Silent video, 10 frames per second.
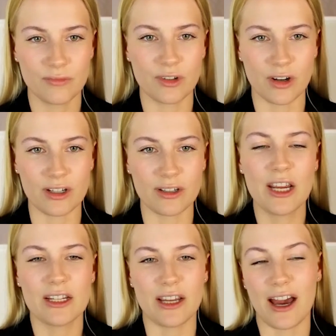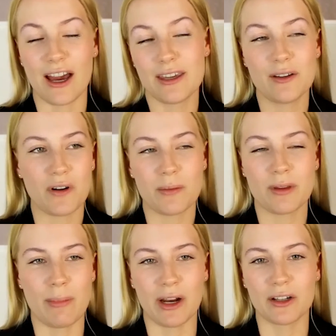Great. Yeah, I think from the
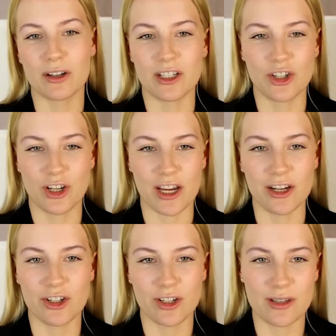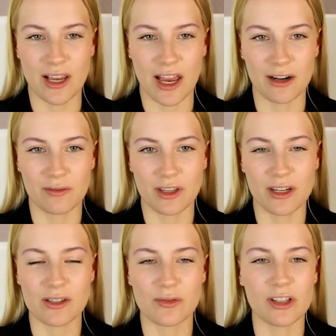medical education side of
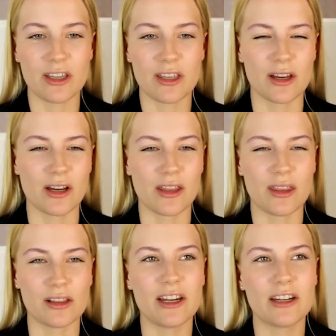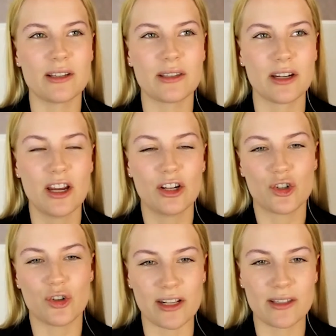things, really the latest
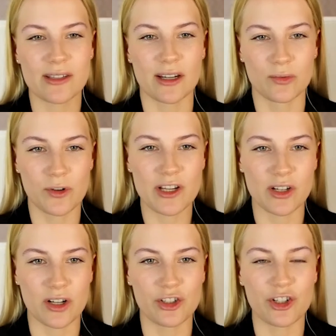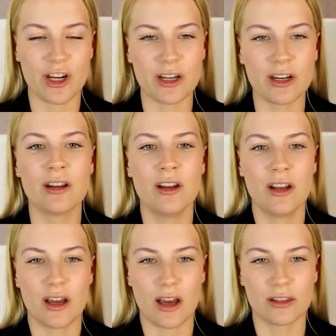trends and research in
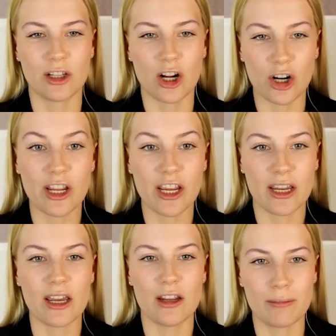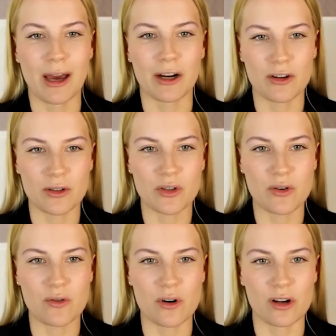learning in medical
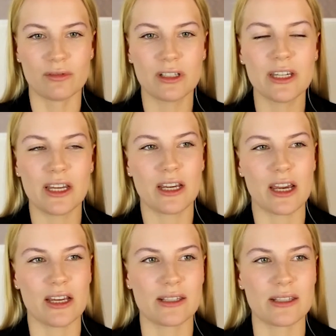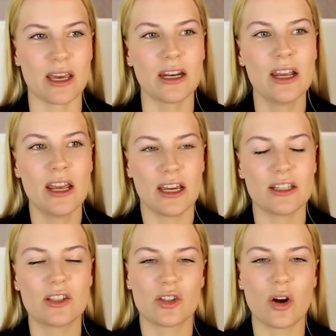school really indicates that it's
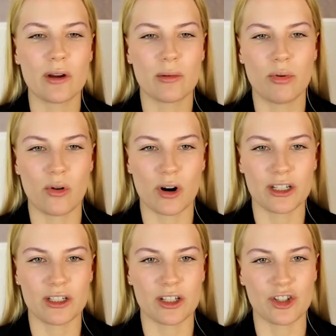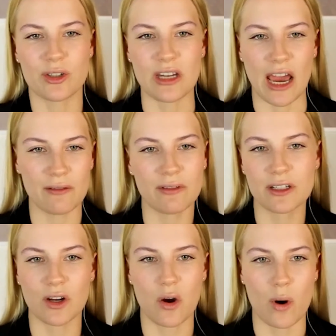so important to just dive into
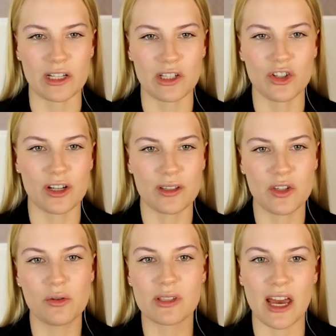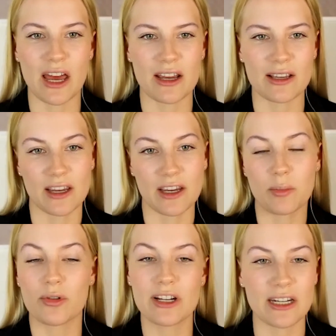questions. Use that as like
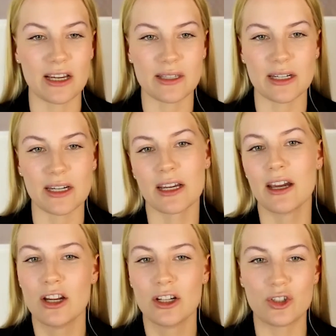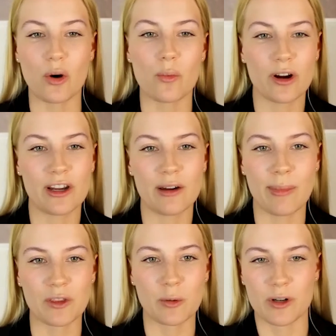pre-testing. Don't worry about
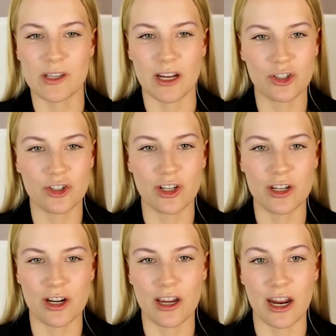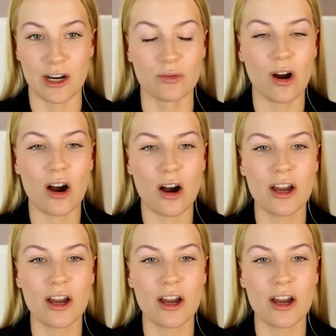the percentage that you're getting wrong.